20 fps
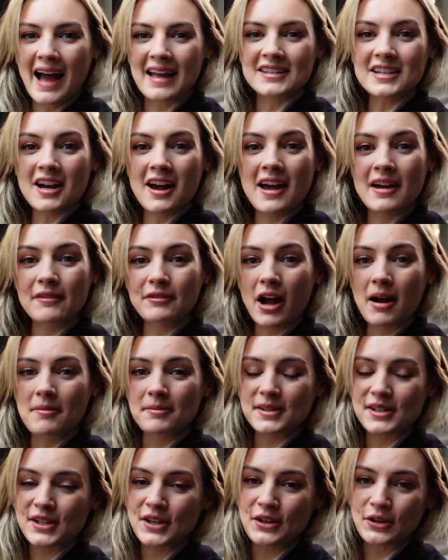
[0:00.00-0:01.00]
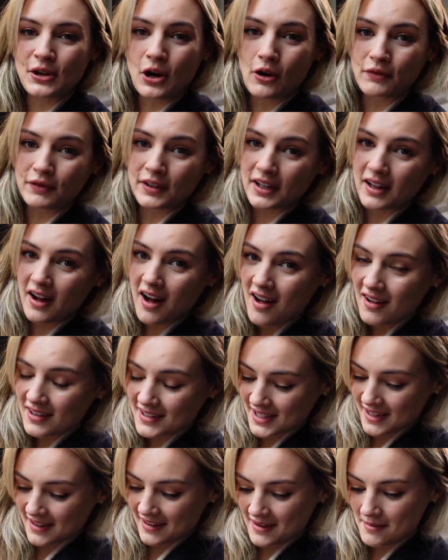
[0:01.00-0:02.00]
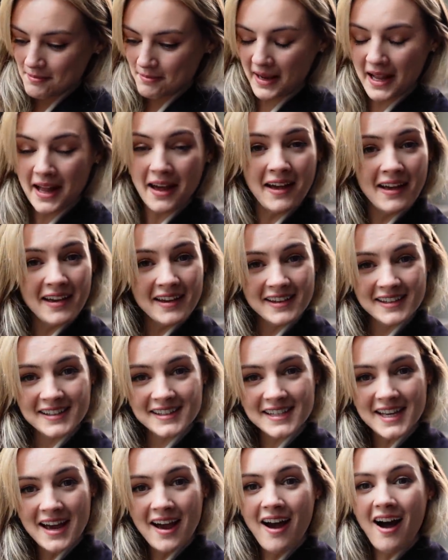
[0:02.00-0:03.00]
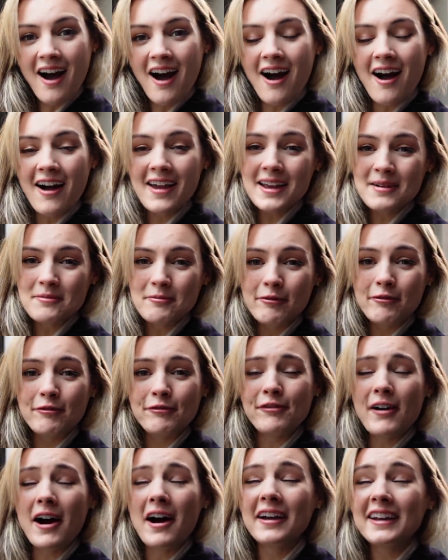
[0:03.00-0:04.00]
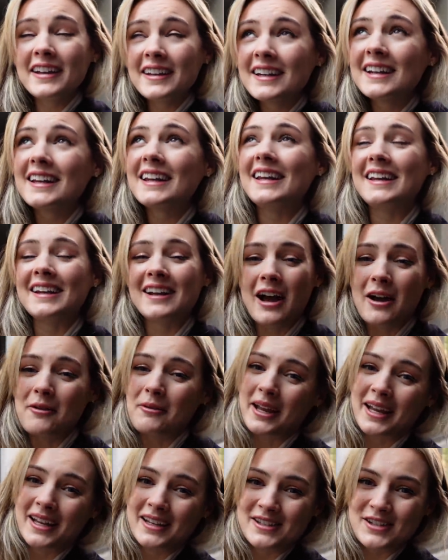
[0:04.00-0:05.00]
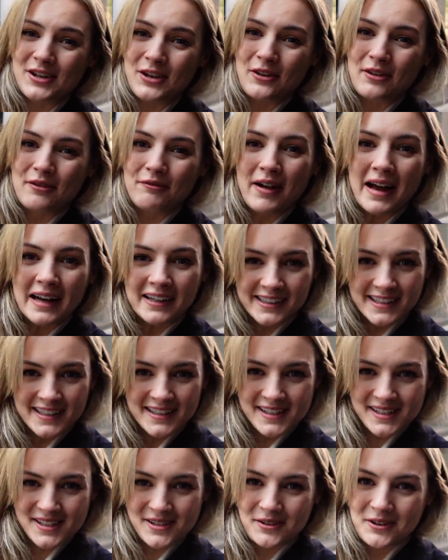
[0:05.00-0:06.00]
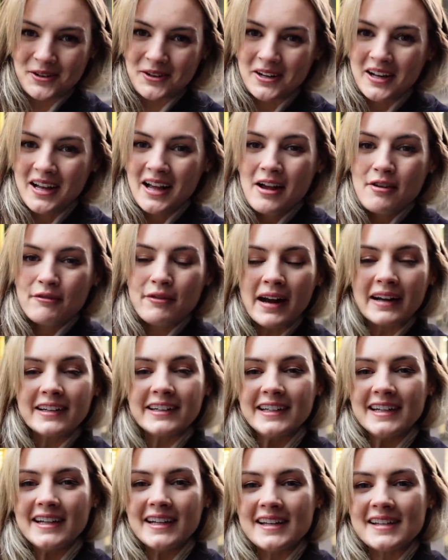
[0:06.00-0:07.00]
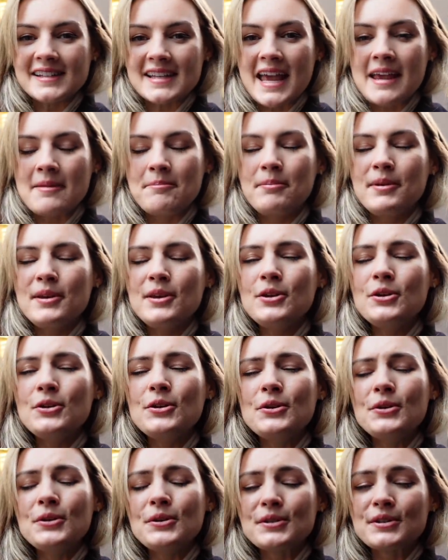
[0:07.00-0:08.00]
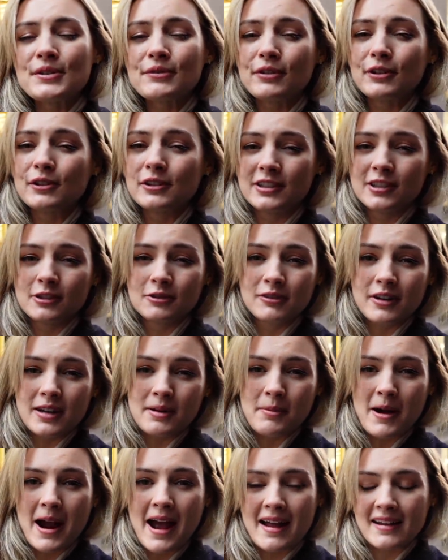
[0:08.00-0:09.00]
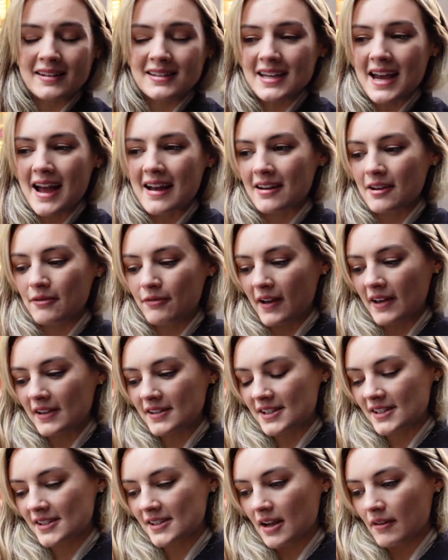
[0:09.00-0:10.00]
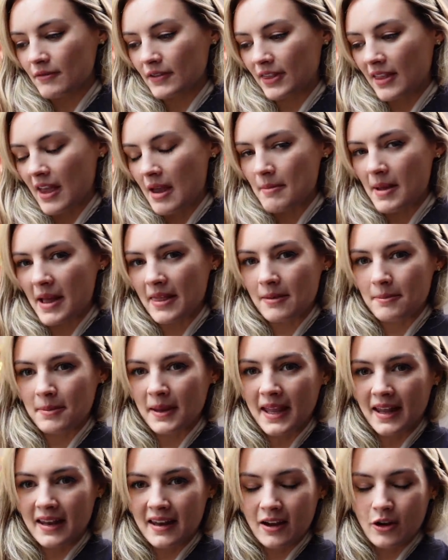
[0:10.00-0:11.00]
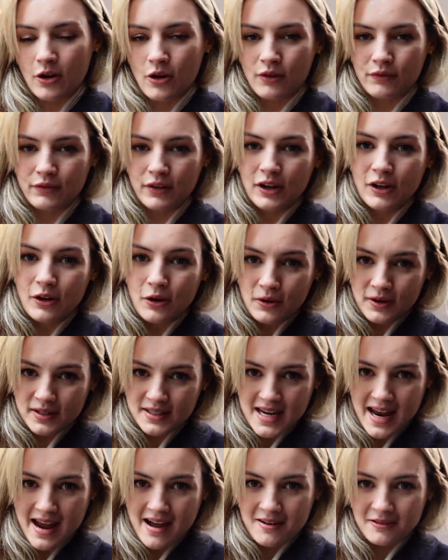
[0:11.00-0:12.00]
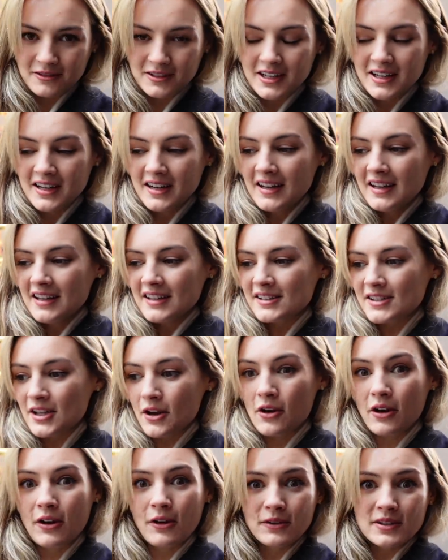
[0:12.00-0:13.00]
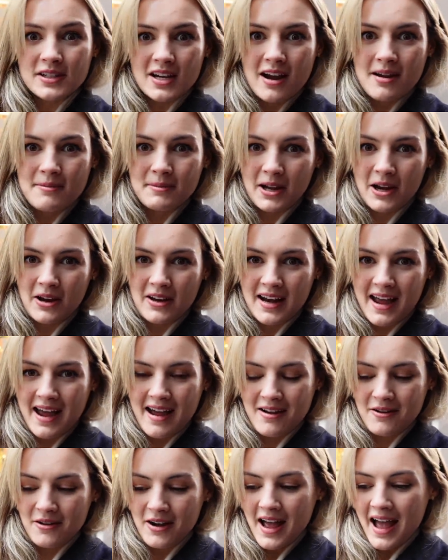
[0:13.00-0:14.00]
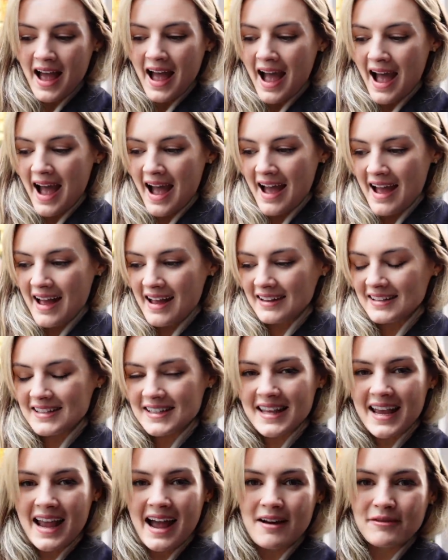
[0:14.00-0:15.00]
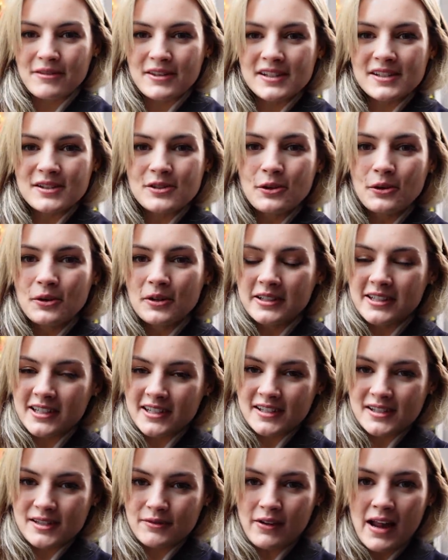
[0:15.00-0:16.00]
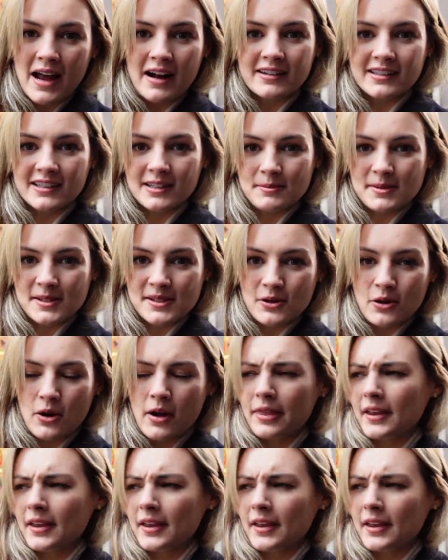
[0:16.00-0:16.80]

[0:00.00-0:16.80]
And I have come to Covent Garden because I am finally going to the Vashi store. Vashi is a beautiful jewellery brand and I first discovered them at the beginning of lockdown, so a long time ago now. And they have this gorgeous flagship store, I